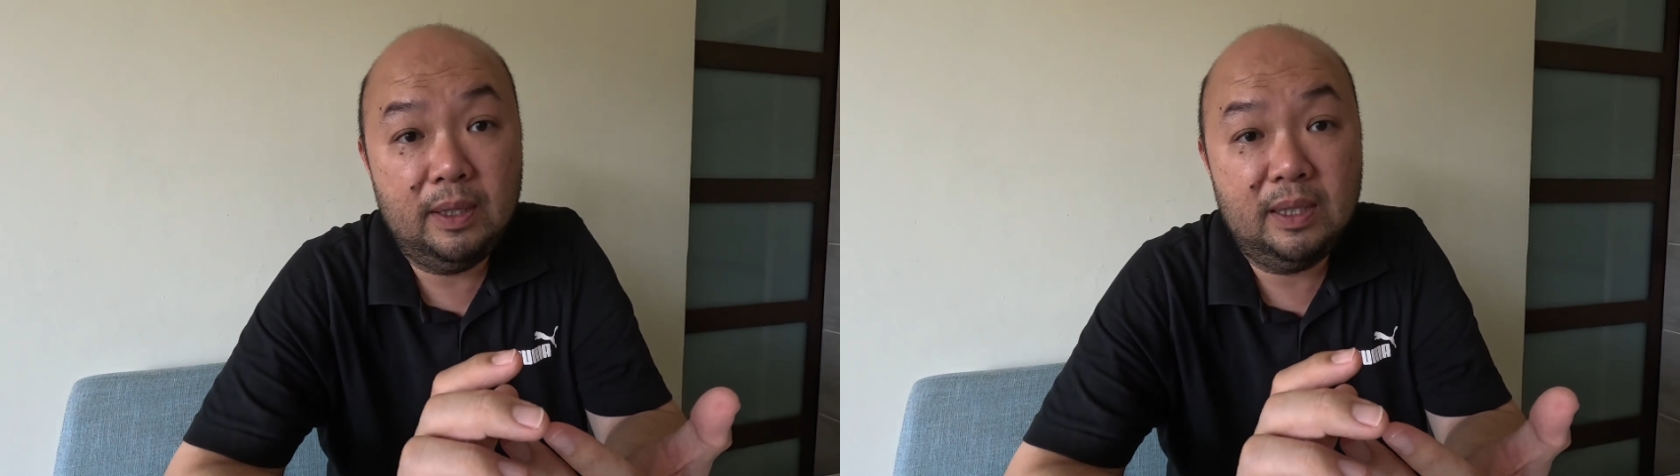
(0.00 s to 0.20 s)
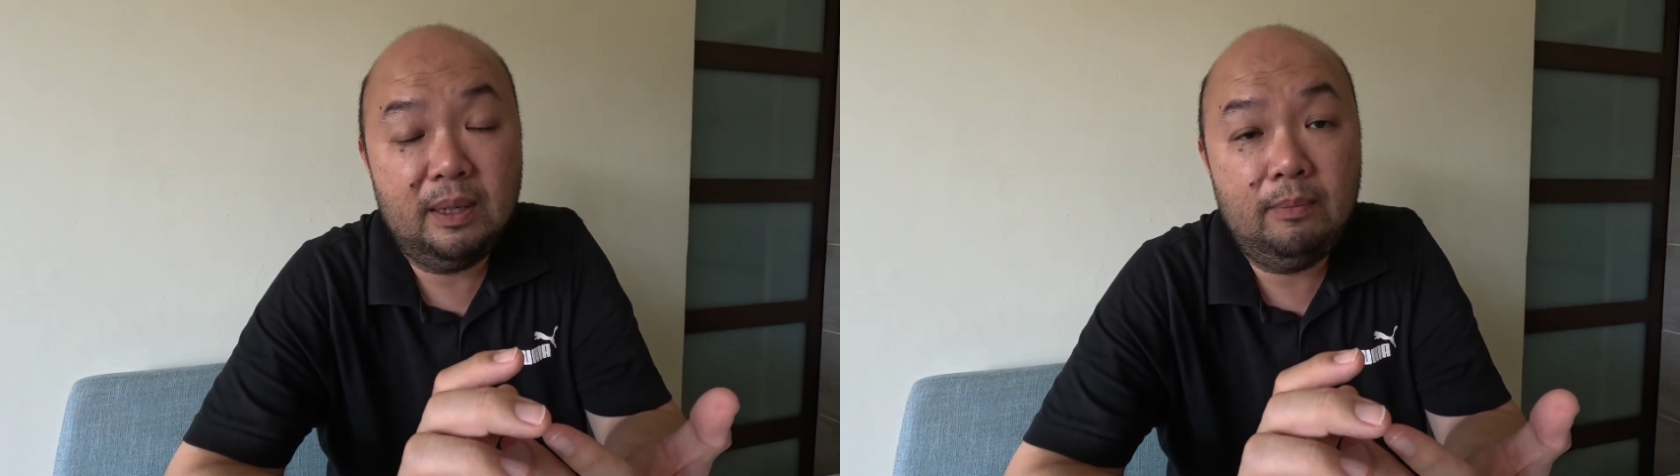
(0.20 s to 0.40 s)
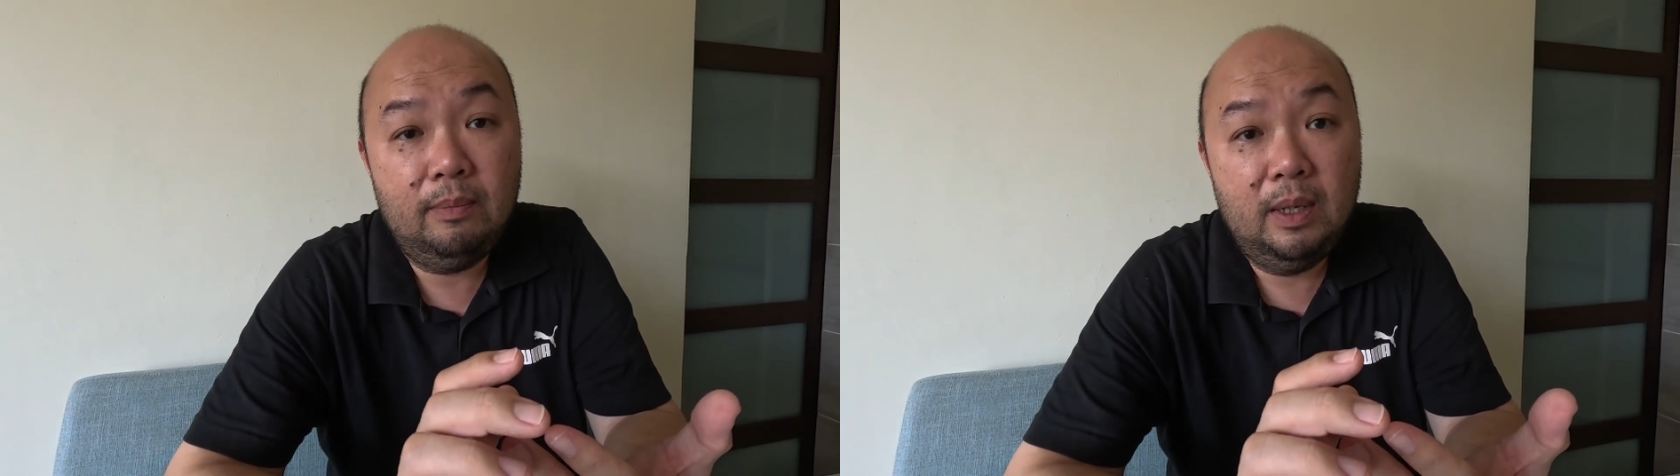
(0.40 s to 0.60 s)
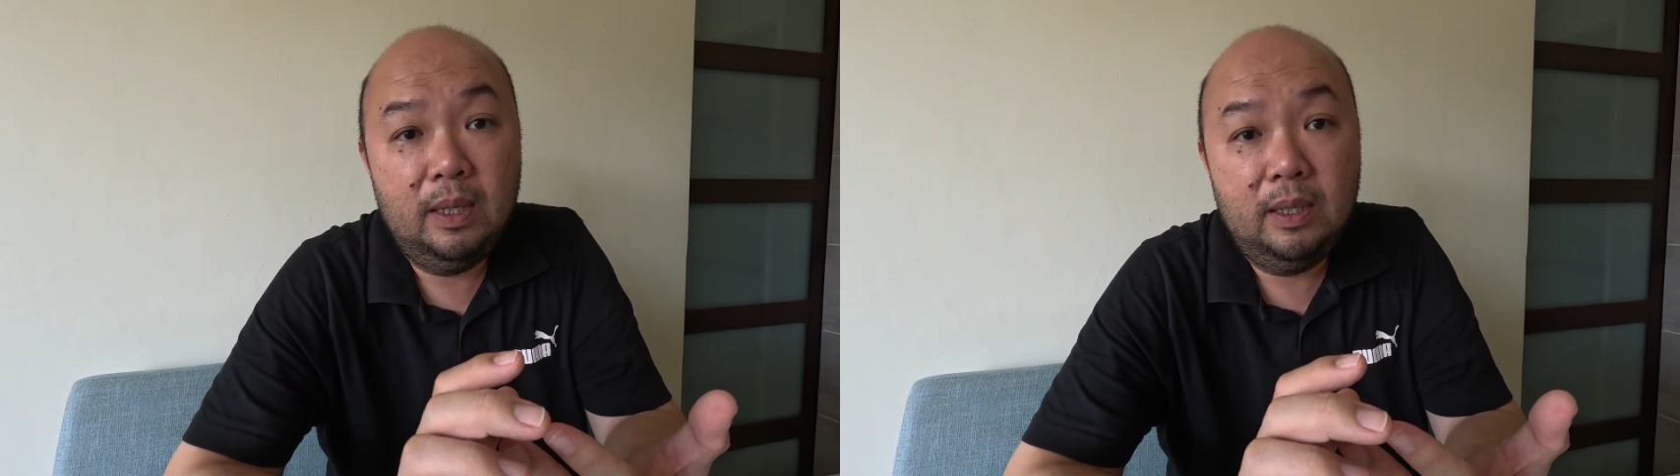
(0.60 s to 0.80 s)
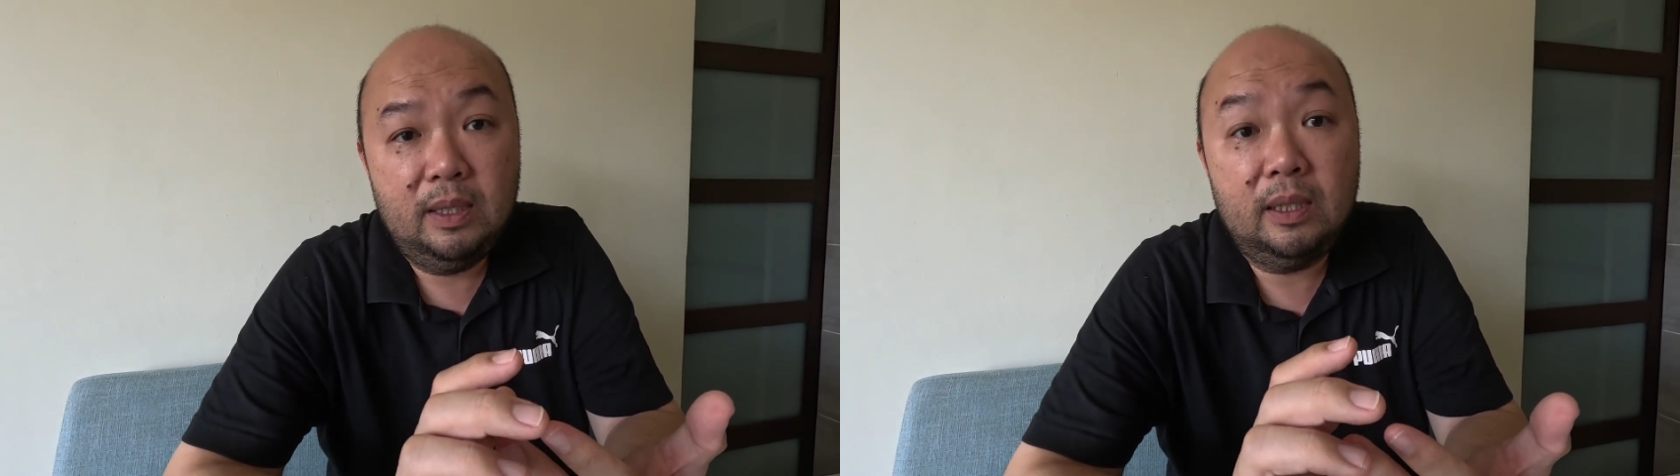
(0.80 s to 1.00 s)
and
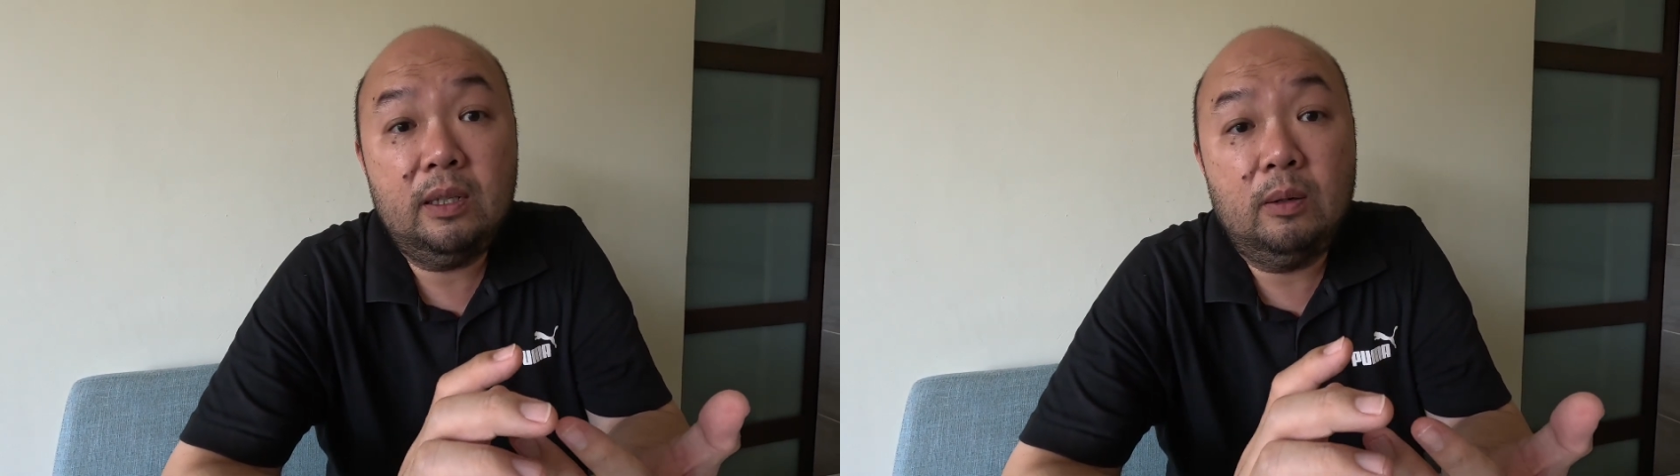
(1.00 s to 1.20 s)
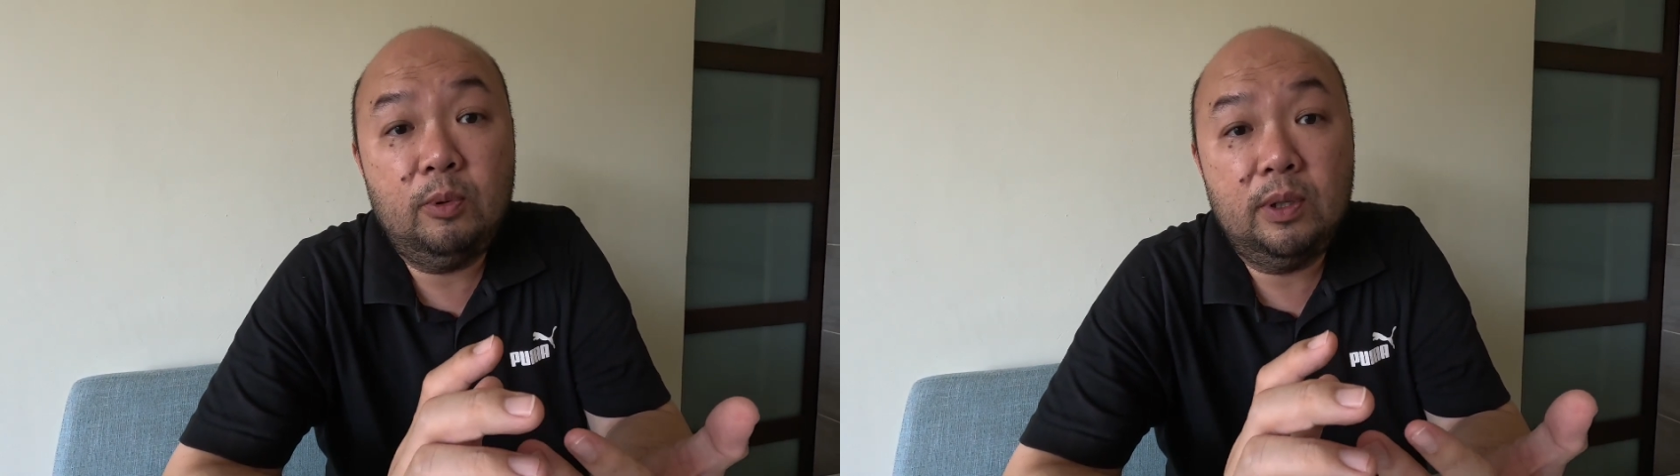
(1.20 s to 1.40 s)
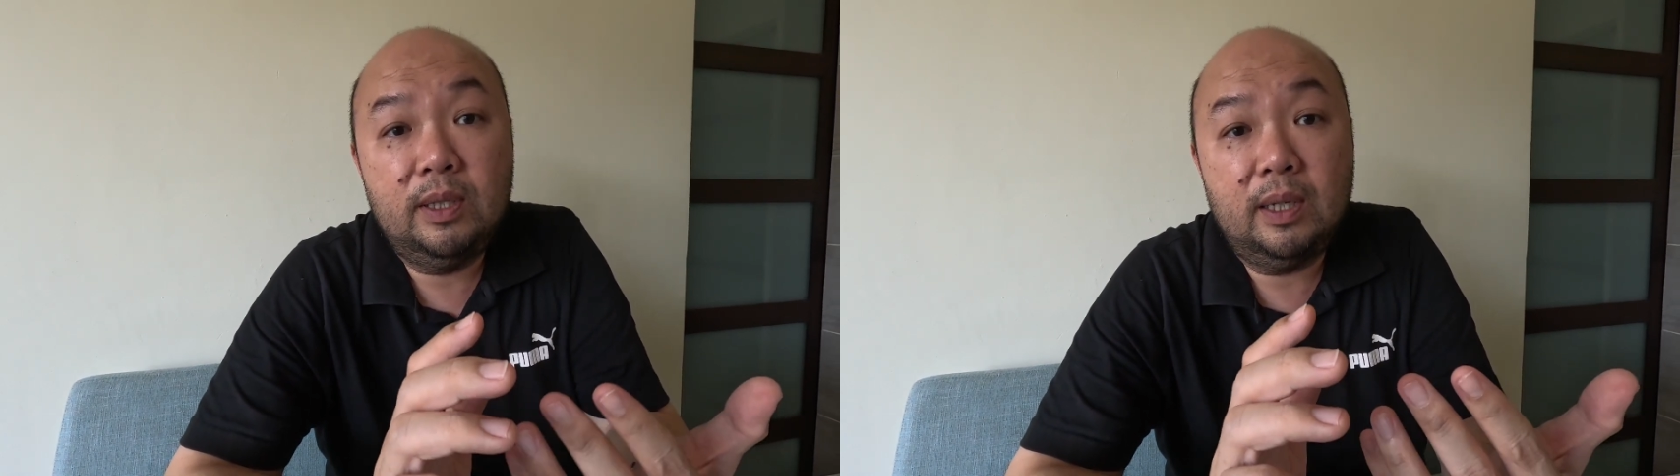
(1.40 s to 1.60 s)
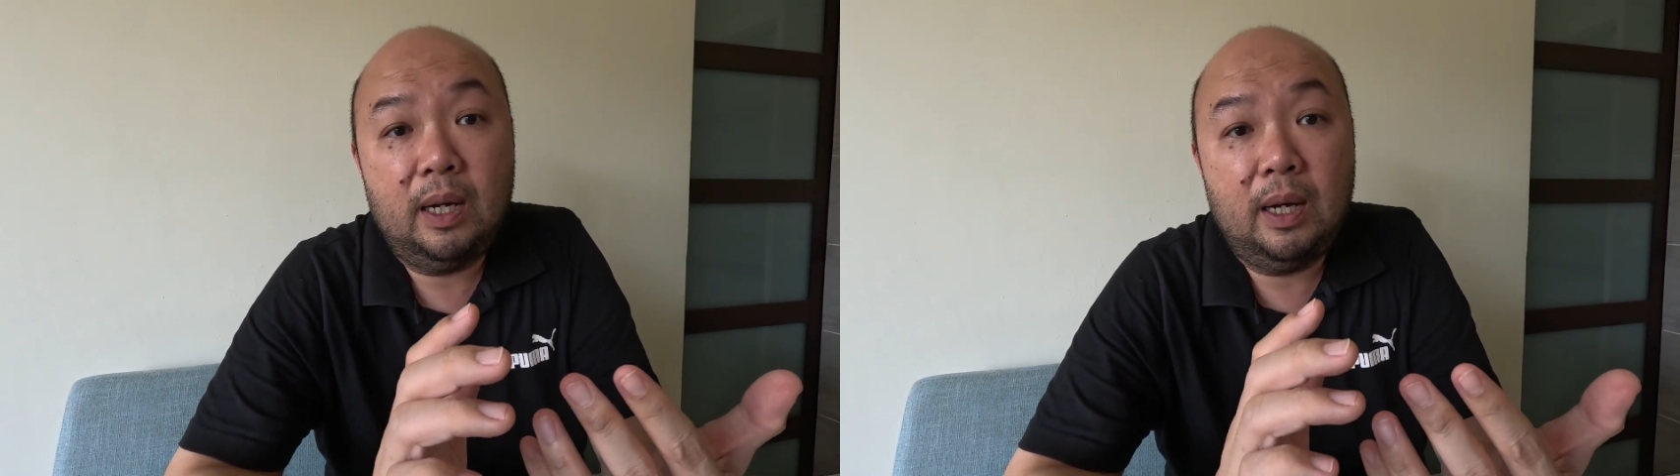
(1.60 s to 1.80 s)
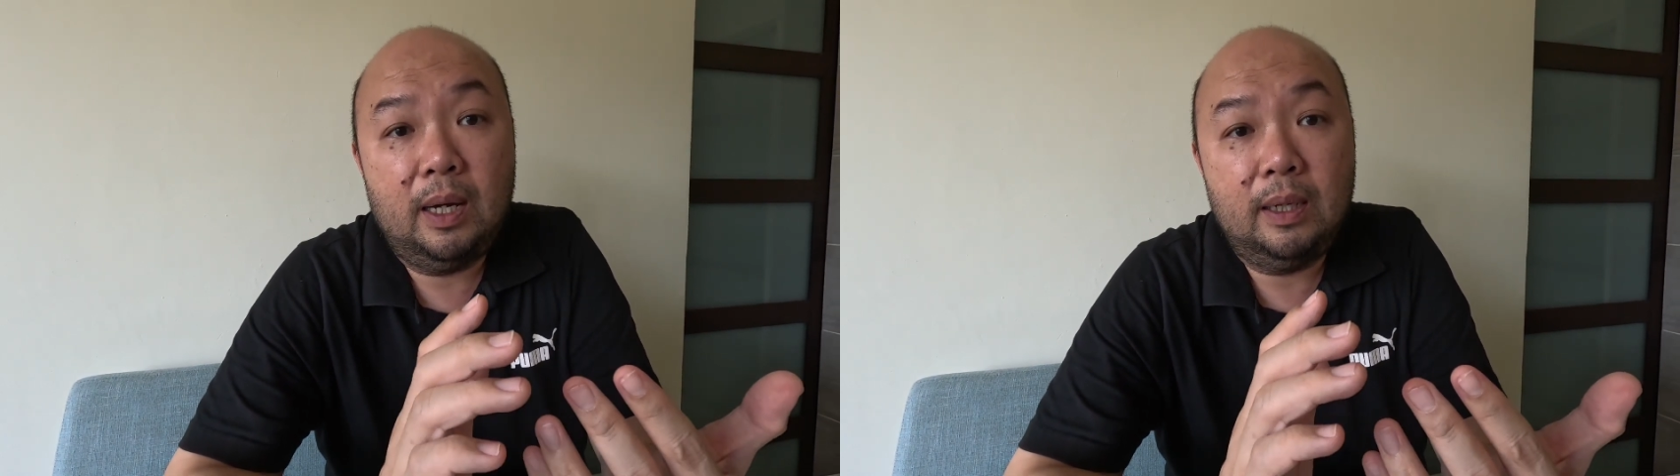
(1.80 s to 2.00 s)
certain components
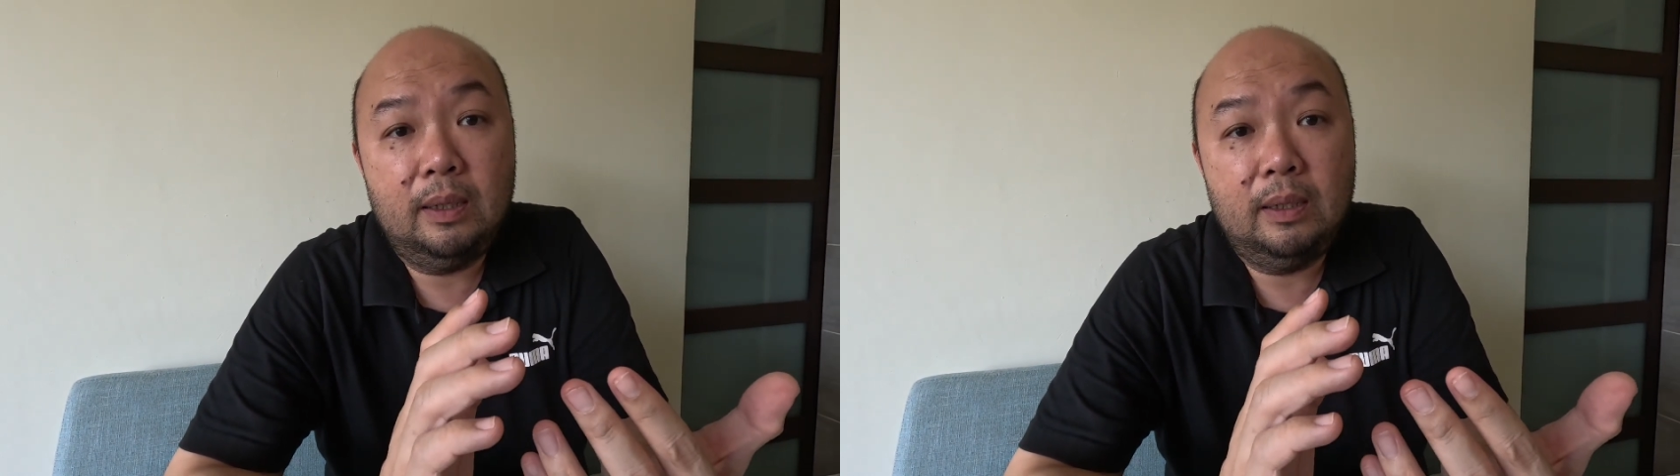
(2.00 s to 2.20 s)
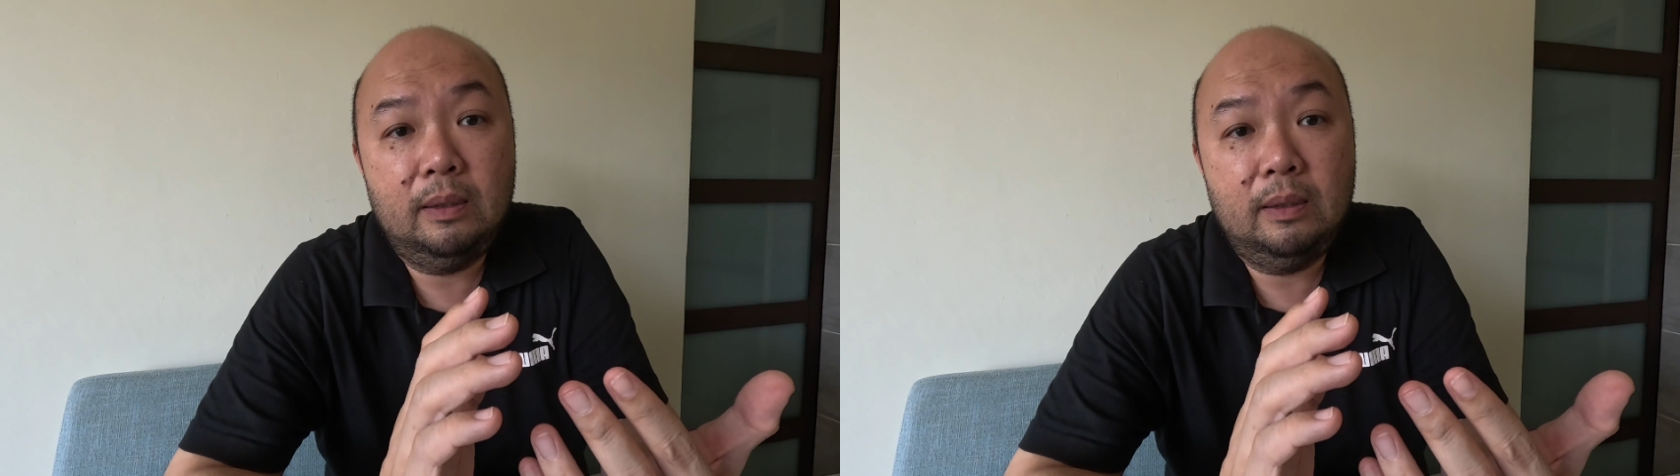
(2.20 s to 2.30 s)
are